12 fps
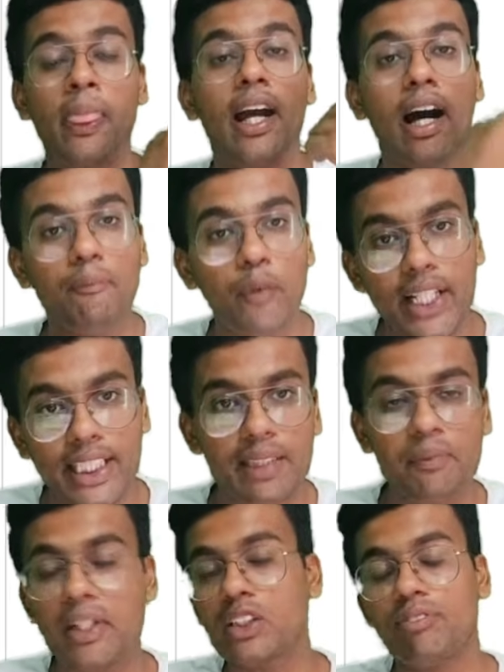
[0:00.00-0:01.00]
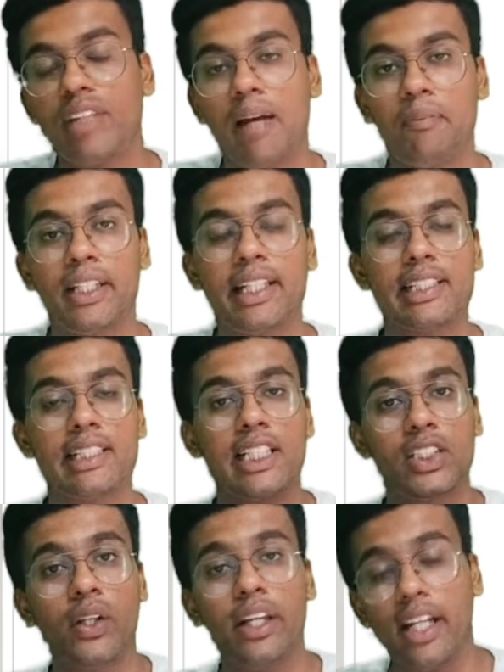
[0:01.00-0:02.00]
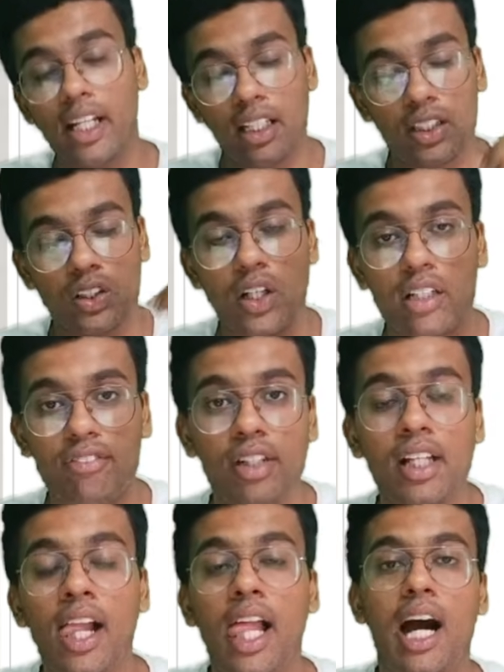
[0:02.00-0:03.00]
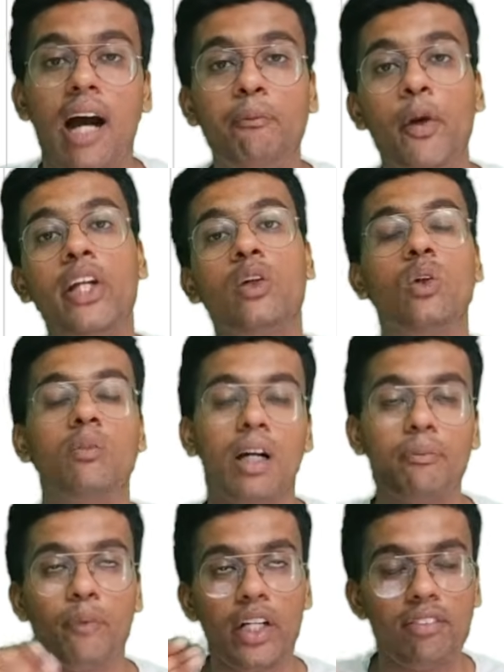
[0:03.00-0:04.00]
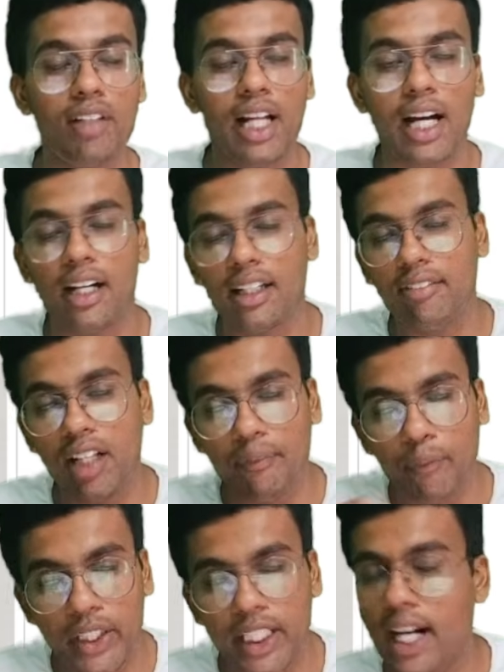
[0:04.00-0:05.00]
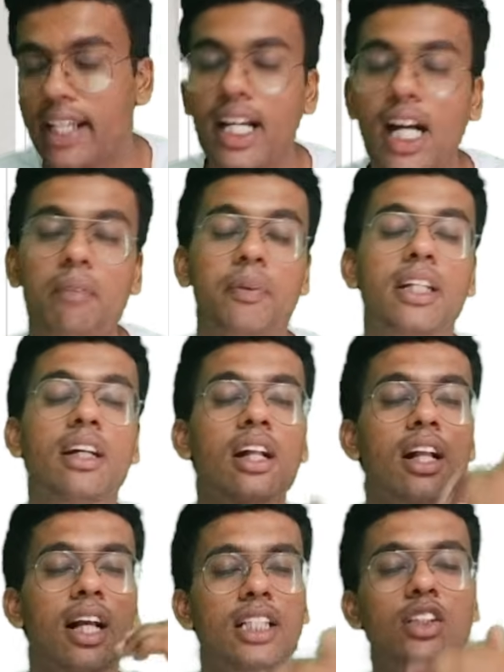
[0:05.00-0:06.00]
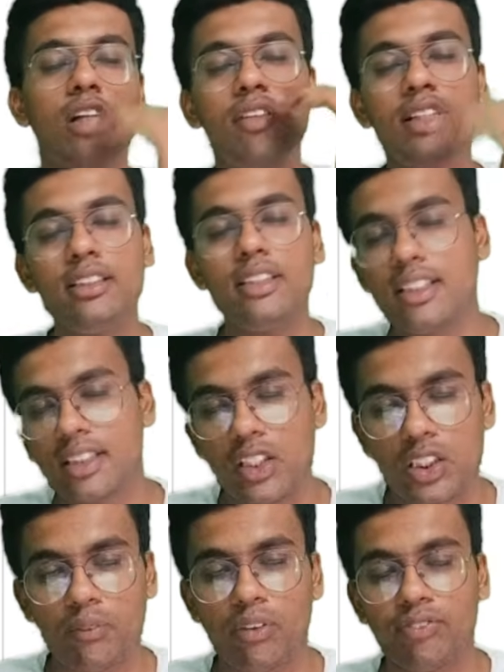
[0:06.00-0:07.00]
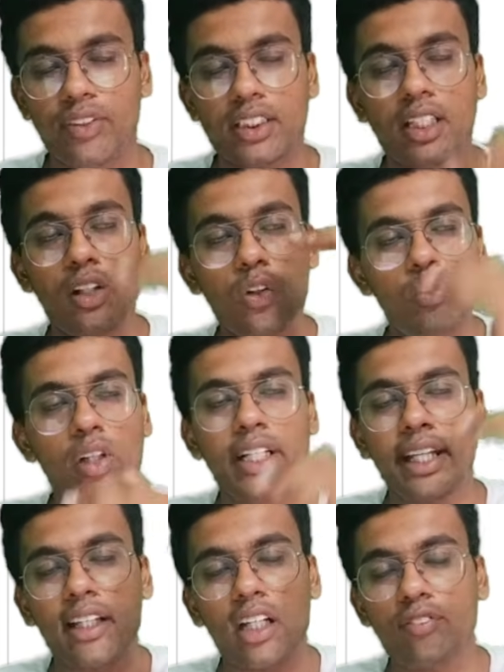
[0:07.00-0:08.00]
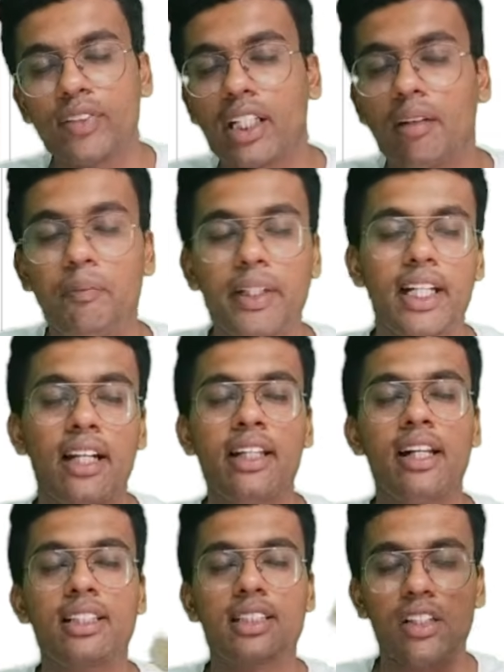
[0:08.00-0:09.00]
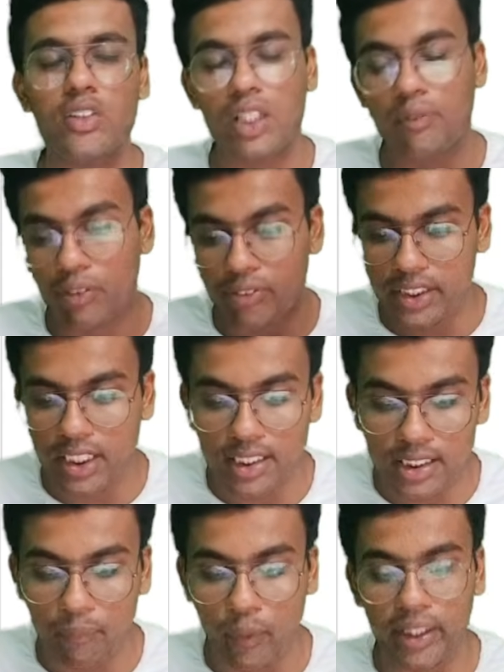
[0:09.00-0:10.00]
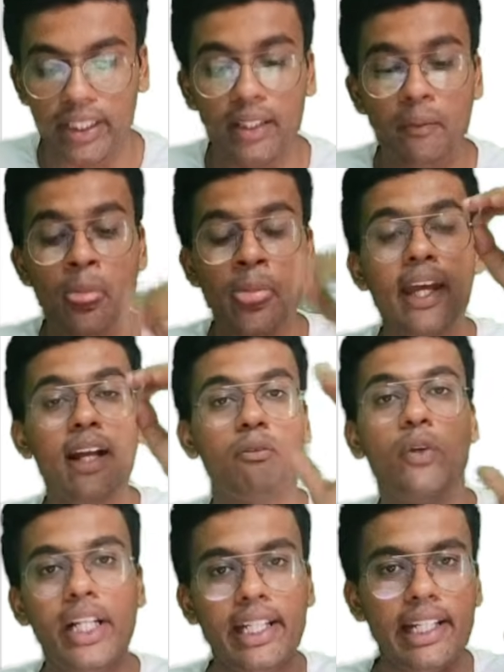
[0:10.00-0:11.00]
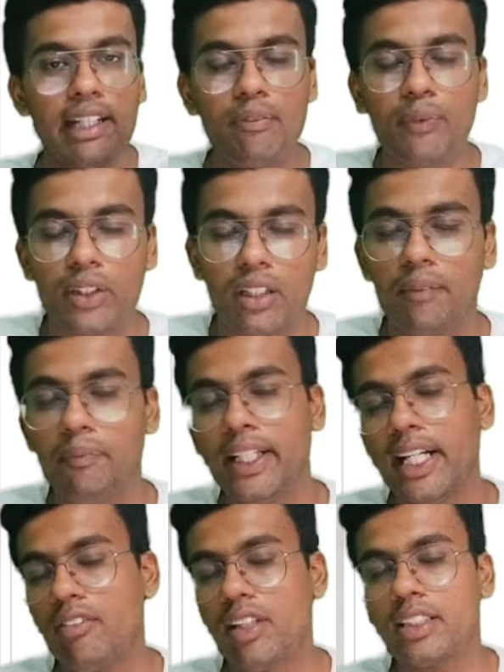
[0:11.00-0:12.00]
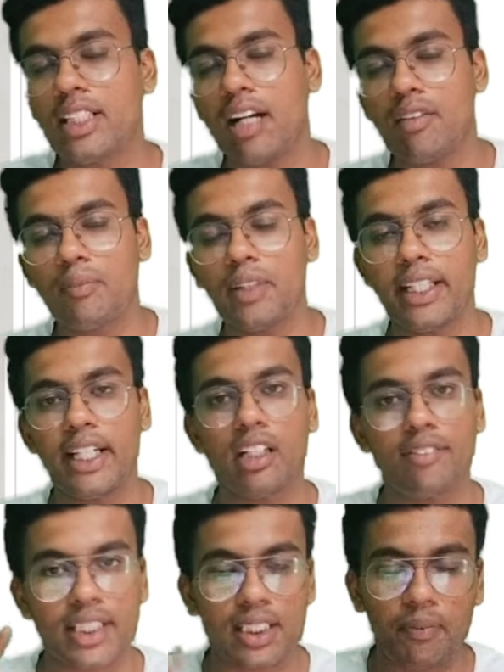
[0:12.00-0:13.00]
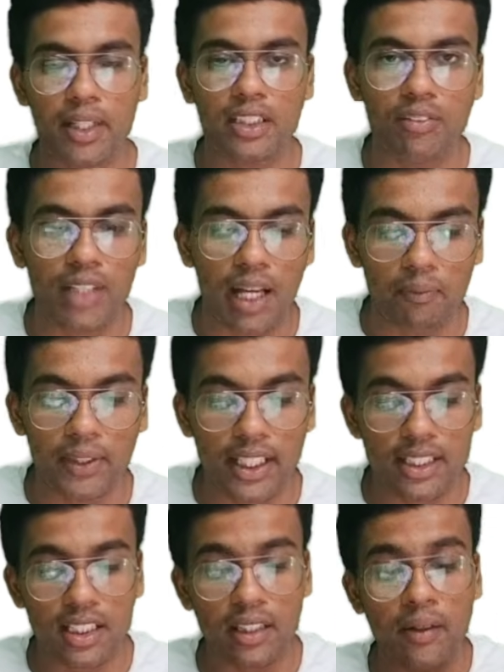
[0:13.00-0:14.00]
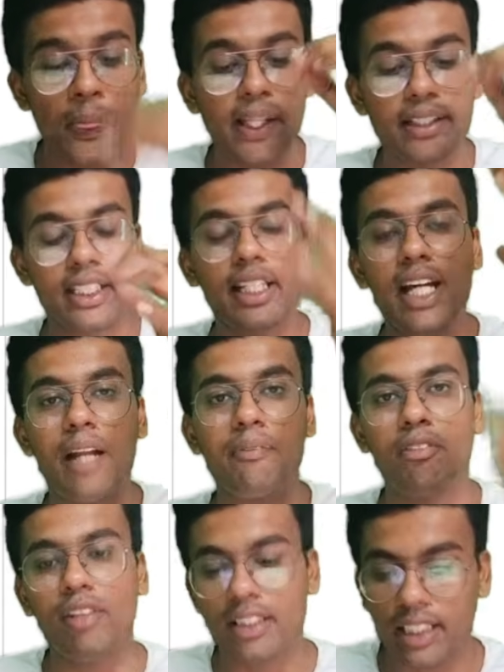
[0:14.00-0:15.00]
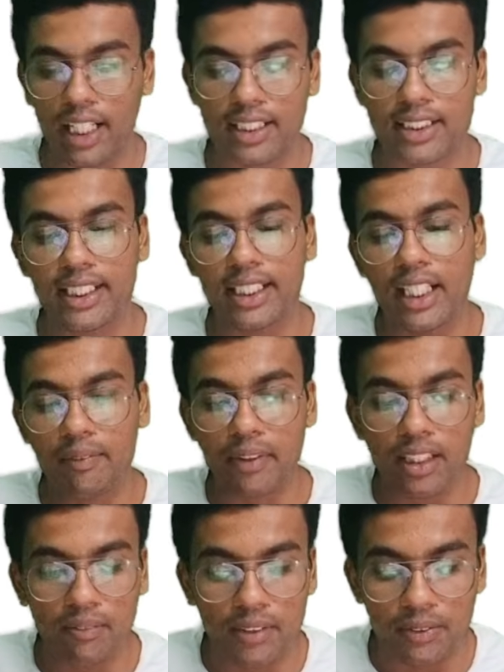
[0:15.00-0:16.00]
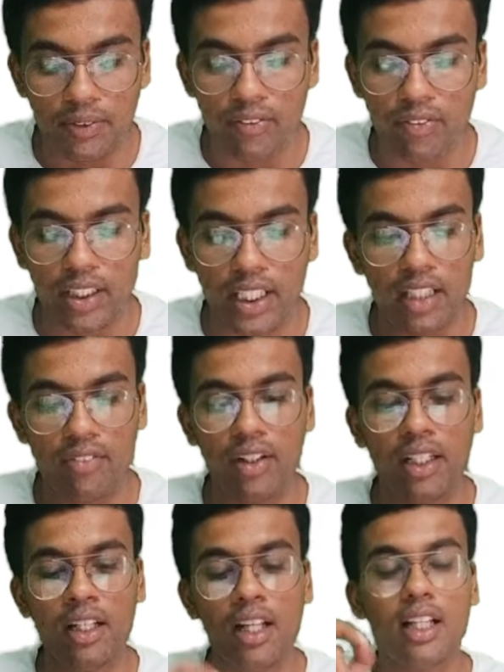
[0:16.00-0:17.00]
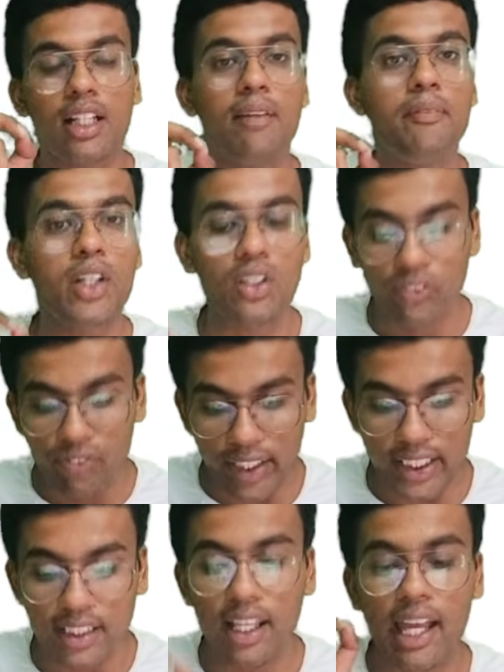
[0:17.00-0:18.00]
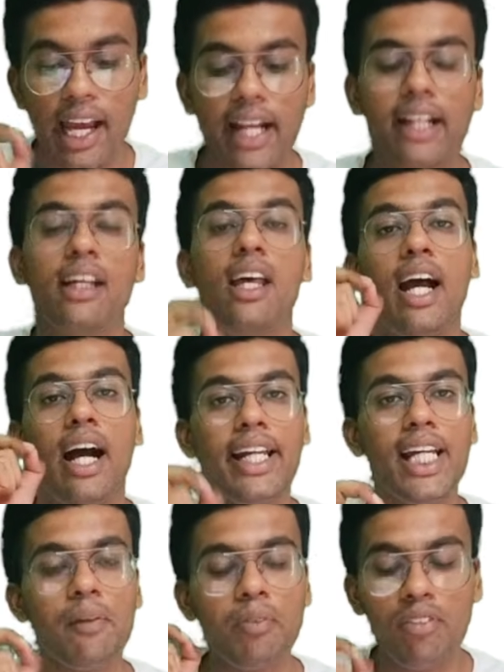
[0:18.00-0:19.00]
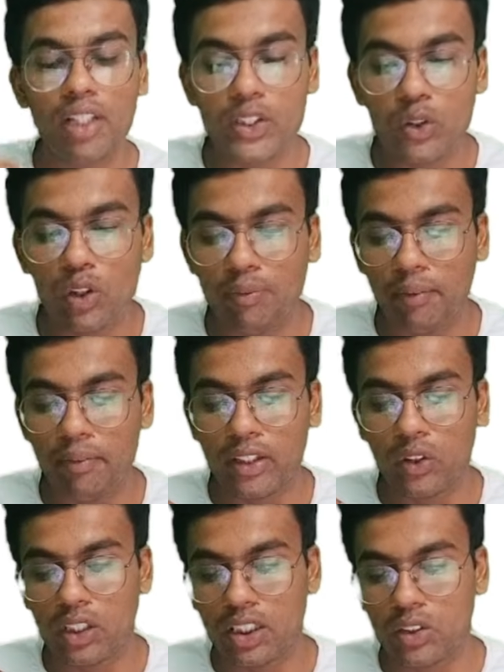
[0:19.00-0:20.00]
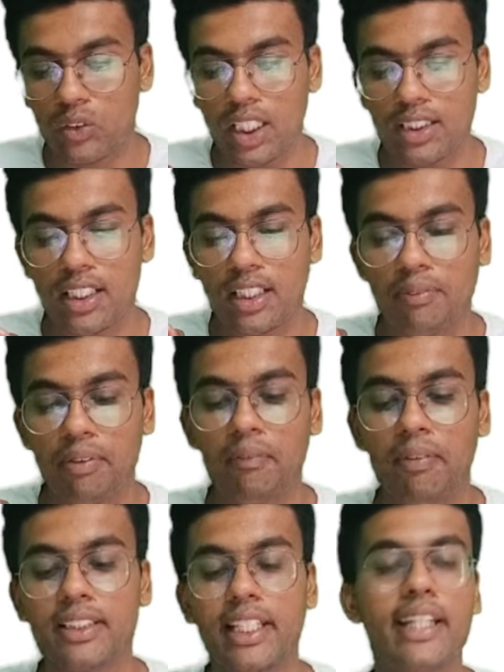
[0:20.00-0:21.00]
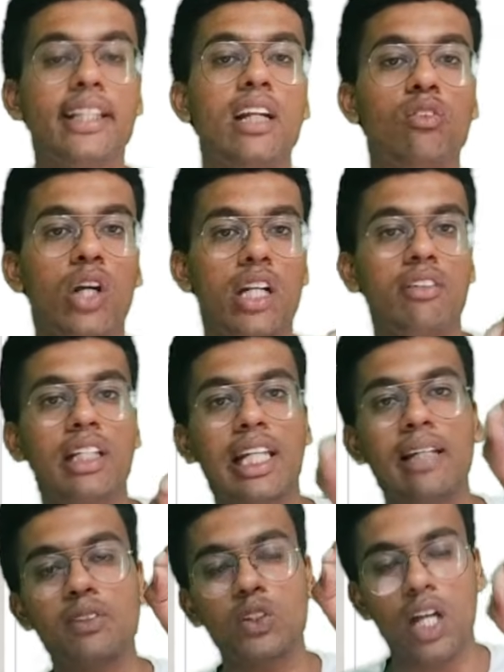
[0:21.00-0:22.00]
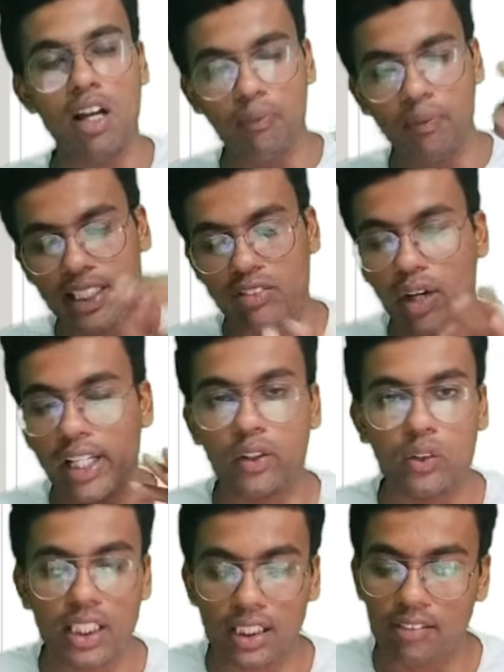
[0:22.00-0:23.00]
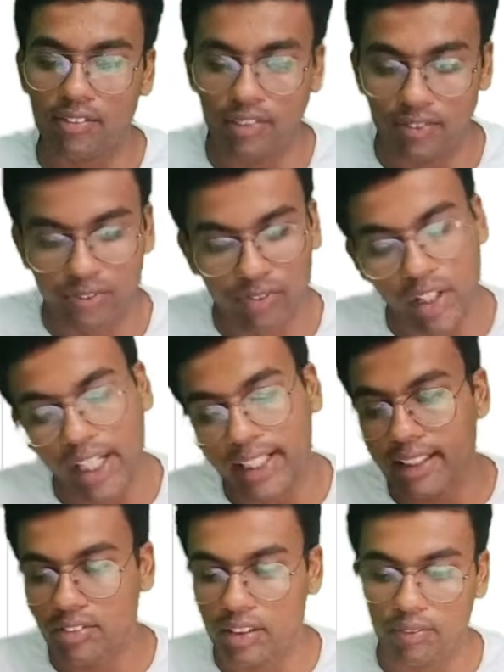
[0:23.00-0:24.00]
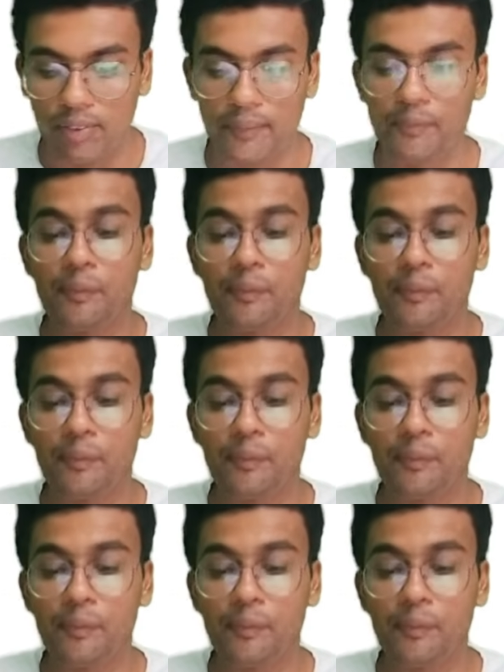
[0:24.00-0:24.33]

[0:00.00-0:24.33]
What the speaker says: Upon acceptance of the application, adjudicating authority will appoint whom? Will appoint IRP, insolvency resolution professional, who will take care of the company until resolution professional is appointed. Moratorium period will start from the date of acceptance of the application. CIRP will start. CIRP commencement date will come into effect, and IRP will issue a public notice to the general public saying that whatever claims you have, please file it with me.